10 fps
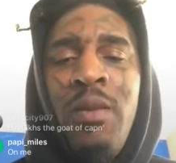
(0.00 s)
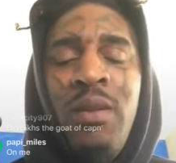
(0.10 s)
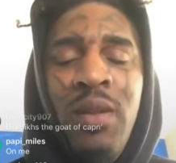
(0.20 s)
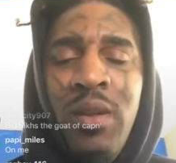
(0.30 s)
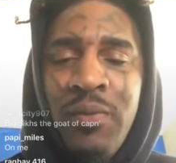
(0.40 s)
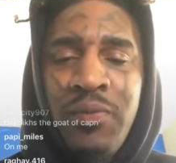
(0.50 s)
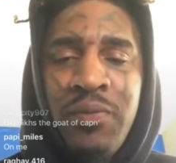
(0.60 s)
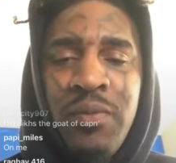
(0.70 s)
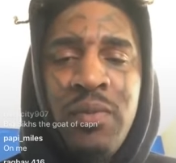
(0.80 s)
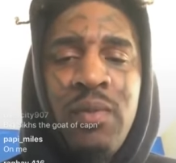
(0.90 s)
Look,
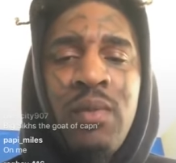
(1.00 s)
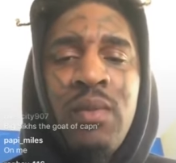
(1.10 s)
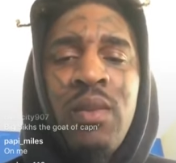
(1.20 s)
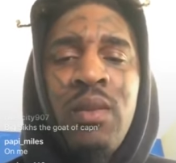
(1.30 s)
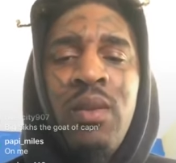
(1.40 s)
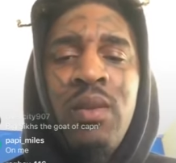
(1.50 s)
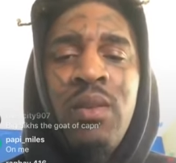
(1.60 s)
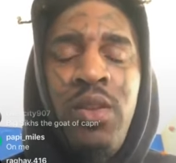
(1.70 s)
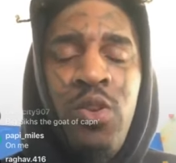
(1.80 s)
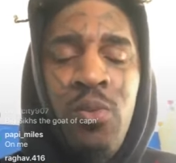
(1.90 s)

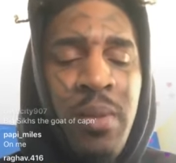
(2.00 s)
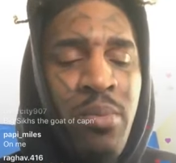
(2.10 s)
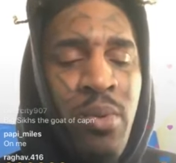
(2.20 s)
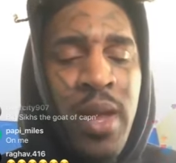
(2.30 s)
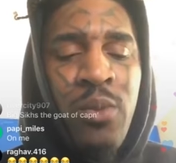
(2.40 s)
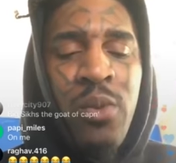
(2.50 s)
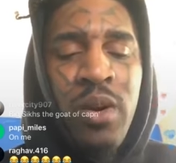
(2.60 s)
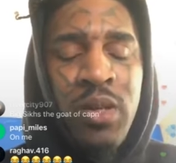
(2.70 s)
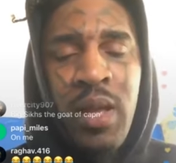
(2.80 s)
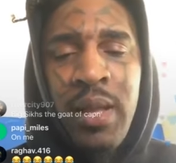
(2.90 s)
the human brain
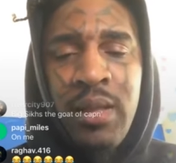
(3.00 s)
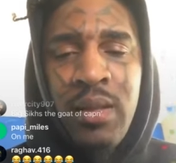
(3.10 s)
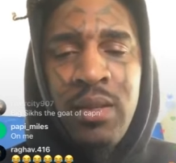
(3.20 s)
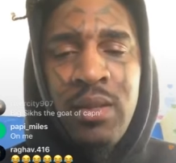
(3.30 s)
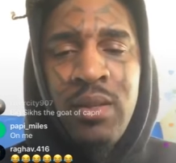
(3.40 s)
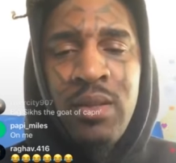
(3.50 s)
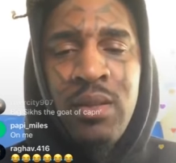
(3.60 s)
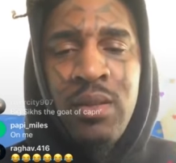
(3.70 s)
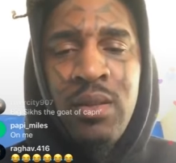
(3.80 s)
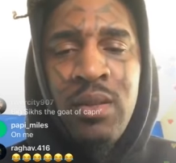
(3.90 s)
works like this
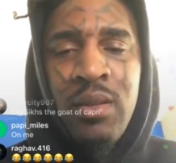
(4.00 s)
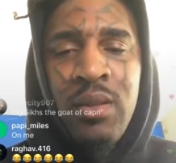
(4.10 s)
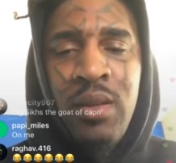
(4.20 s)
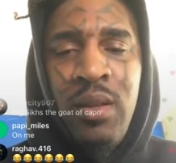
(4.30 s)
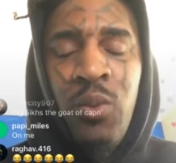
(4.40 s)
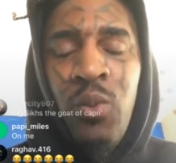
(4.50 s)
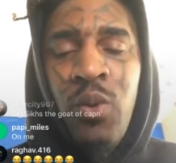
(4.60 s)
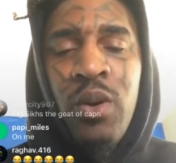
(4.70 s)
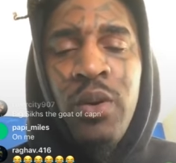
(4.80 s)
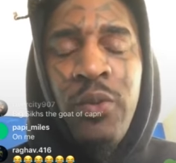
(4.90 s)
it
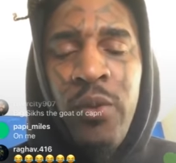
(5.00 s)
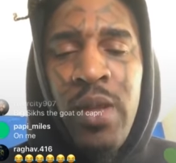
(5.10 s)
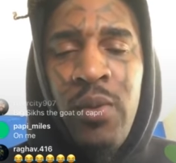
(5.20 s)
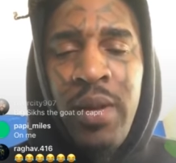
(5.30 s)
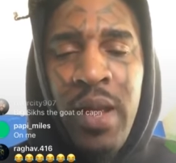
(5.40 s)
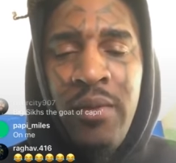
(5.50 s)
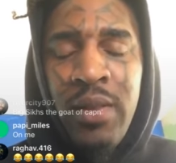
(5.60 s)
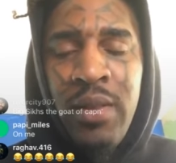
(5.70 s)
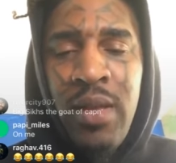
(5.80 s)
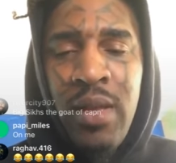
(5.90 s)
will agree with
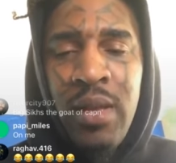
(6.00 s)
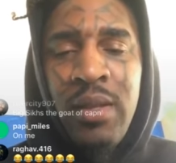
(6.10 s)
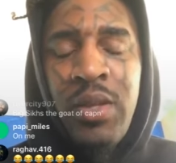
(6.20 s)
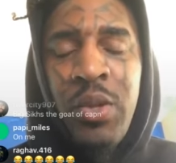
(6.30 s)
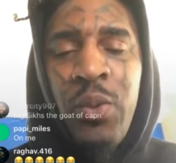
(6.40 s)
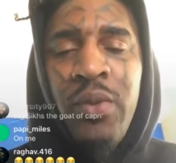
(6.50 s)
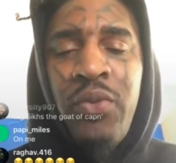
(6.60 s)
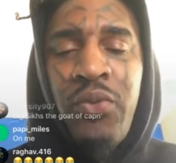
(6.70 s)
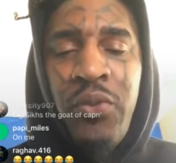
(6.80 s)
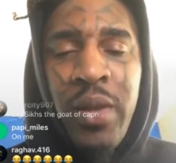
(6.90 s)
everything until it
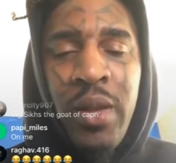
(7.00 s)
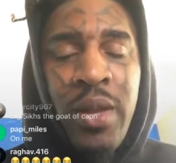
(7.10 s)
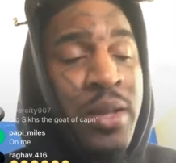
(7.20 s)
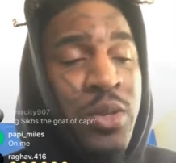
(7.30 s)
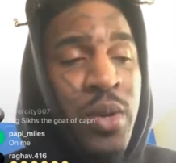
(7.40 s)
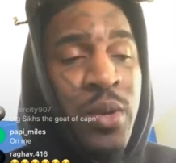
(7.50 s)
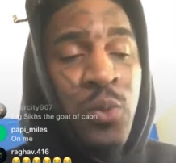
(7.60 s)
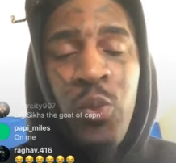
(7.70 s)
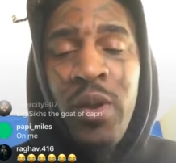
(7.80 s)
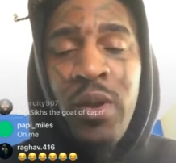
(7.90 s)
fit until it
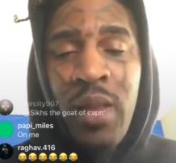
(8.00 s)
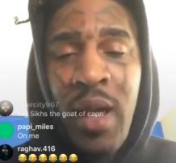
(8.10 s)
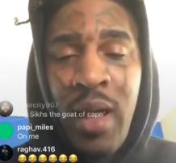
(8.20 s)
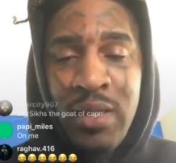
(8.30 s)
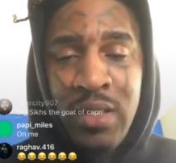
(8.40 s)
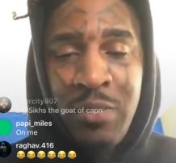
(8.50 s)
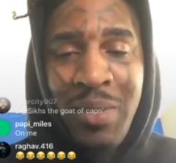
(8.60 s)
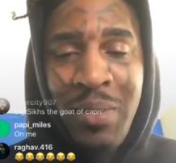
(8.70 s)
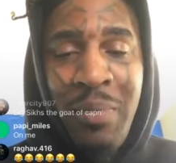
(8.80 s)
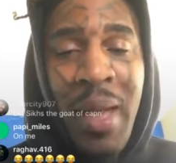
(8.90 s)
realizes it's
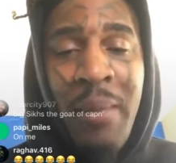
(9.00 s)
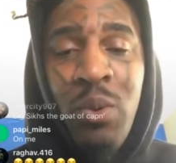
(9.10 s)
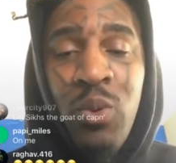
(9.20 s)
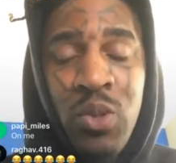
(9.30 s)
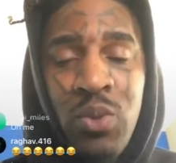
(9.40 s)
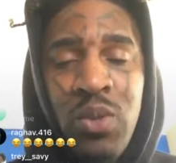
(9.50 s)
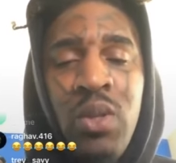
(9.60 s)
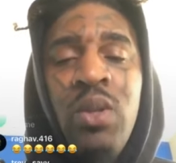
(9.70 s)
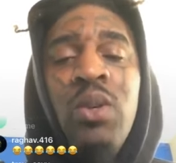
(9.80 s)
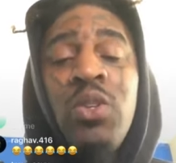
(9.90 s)
been bamboozled
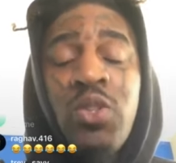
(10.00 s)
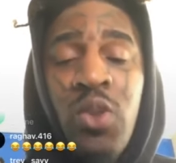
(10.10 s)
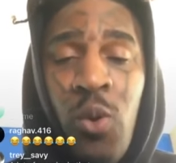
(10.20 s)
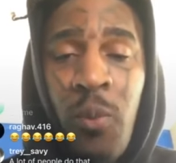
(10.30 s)
so